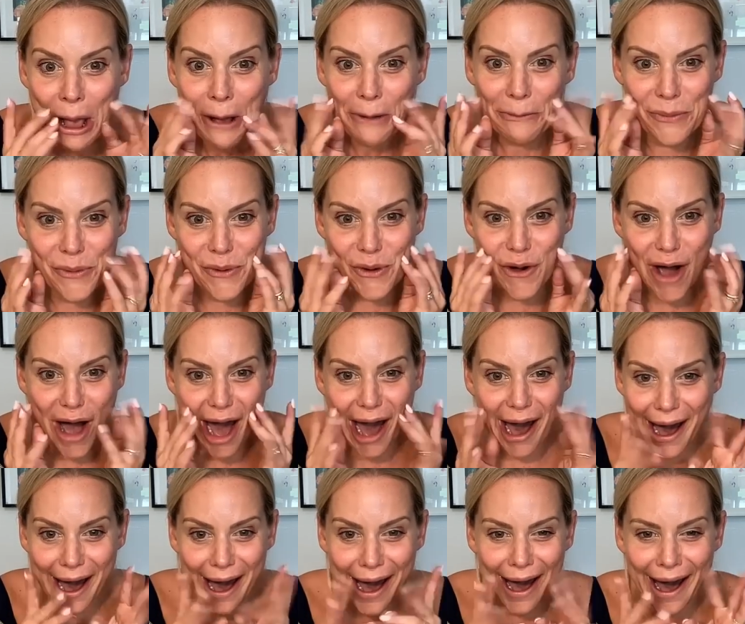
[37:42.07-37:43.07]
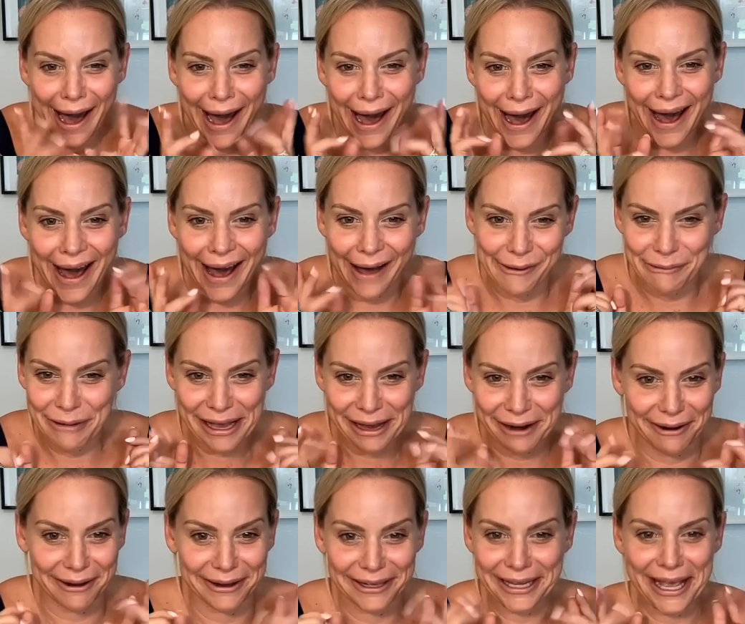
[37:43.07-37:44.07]
we
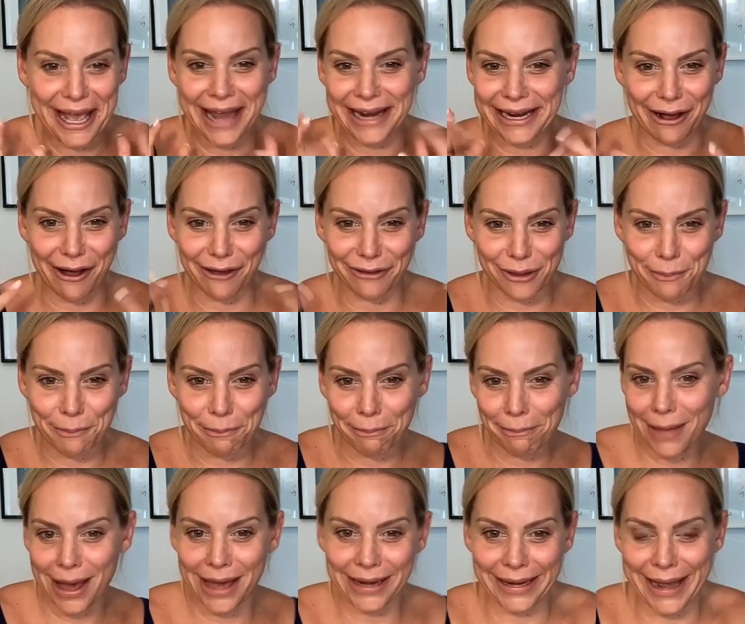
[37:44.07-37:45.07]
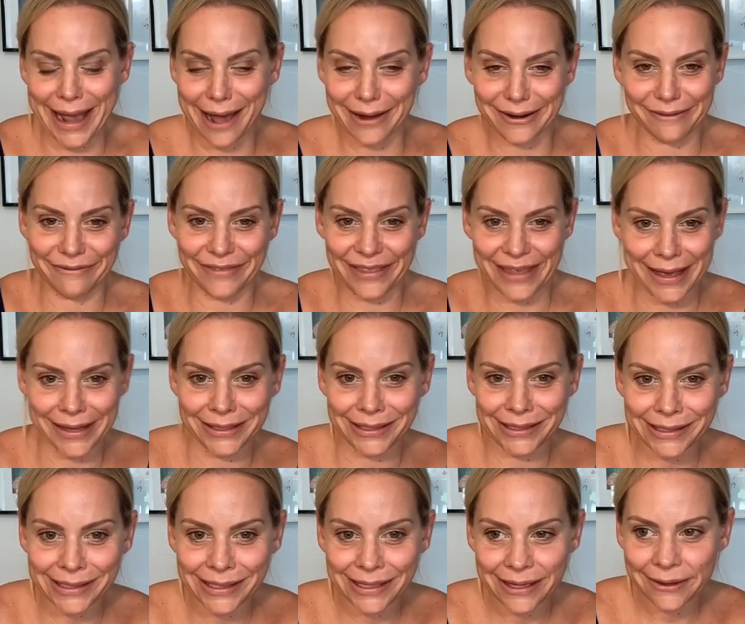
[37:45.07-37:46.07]
are getting all the money out of this.